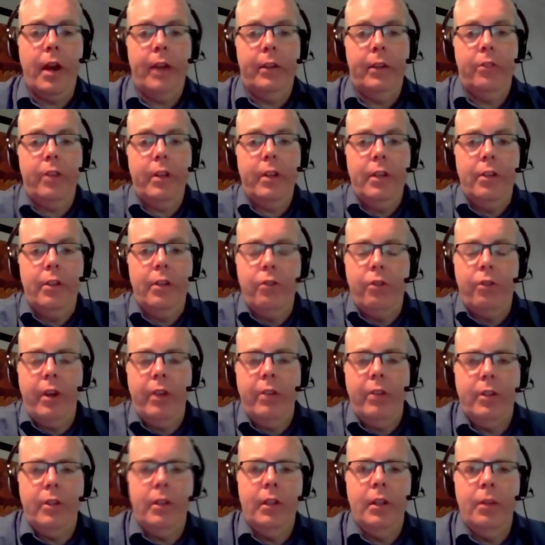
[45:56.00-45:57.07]
actually,
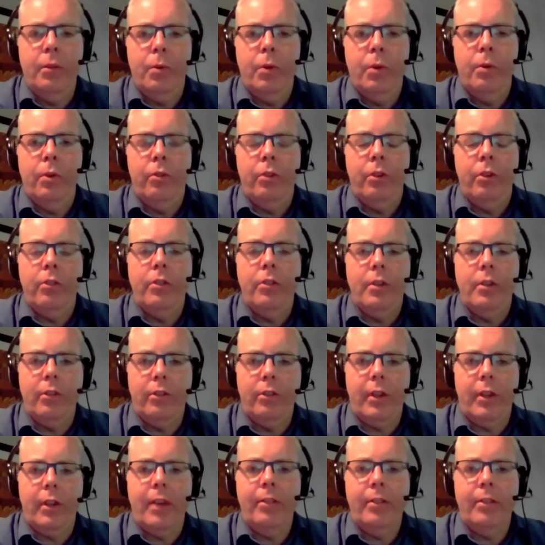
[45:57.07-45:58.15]
interestingly, we were just
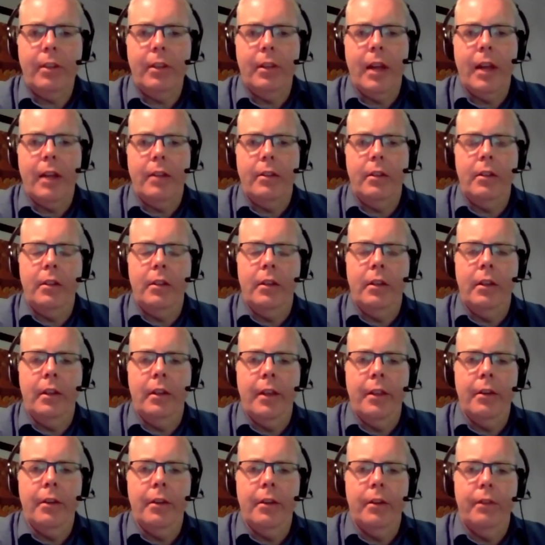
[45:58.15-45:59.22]
discussing that in
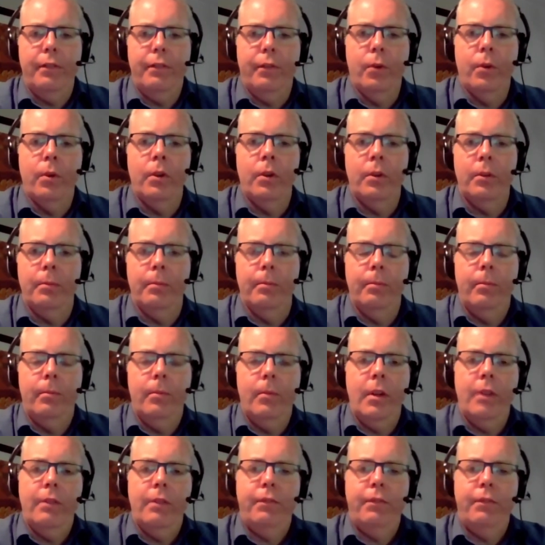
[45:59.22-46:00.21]
another forum